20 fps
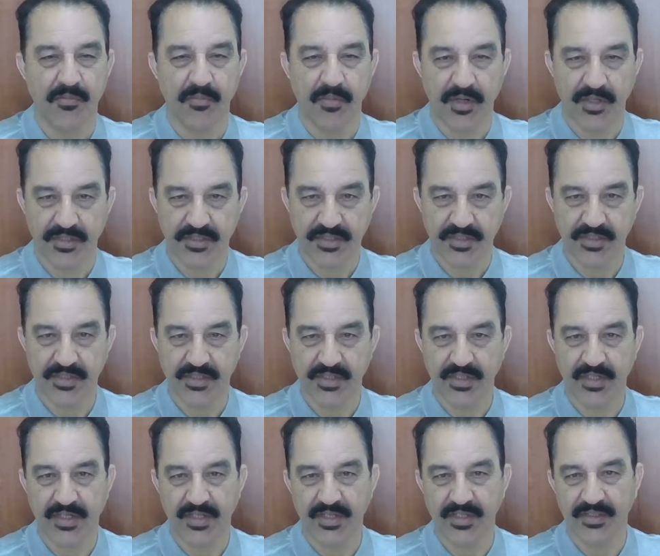Moisture
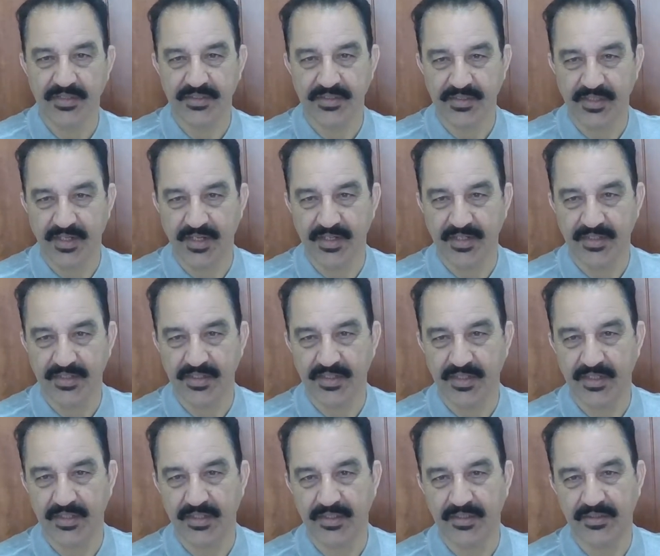clay, sand,
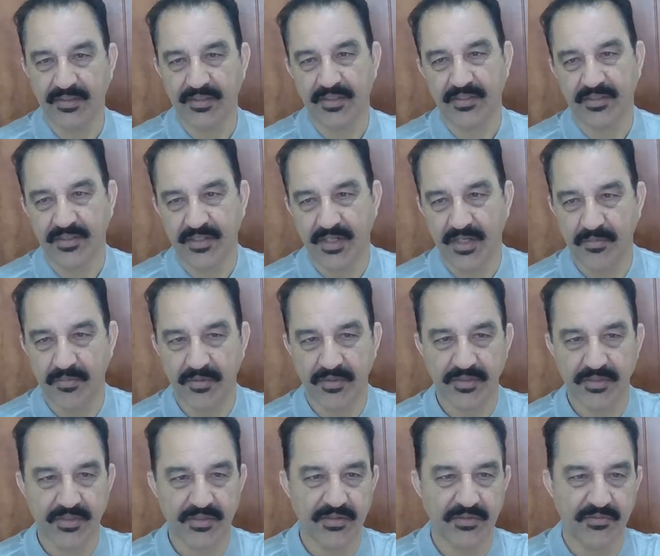and dry
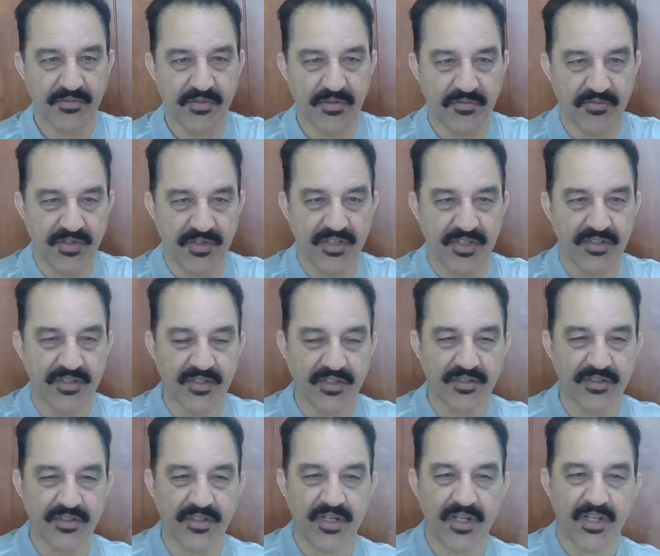mix 15
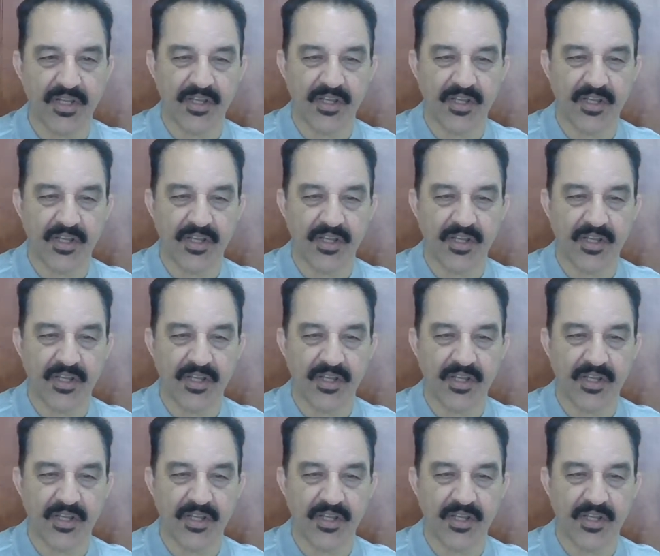ton